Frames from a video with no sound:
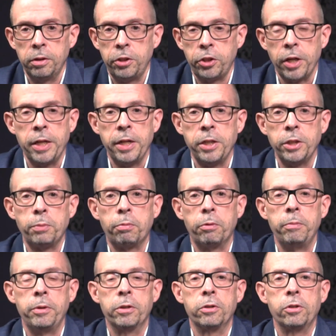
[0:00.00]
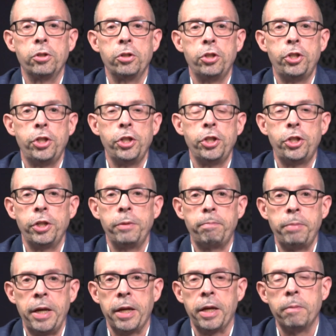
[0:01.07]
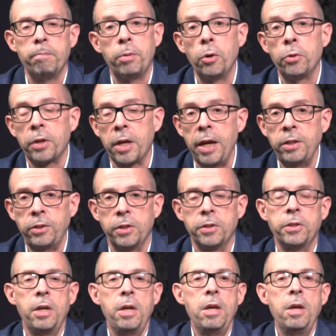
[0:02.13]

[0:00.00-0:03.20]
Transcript: Chinese Premier Xi Jinping. In both cases,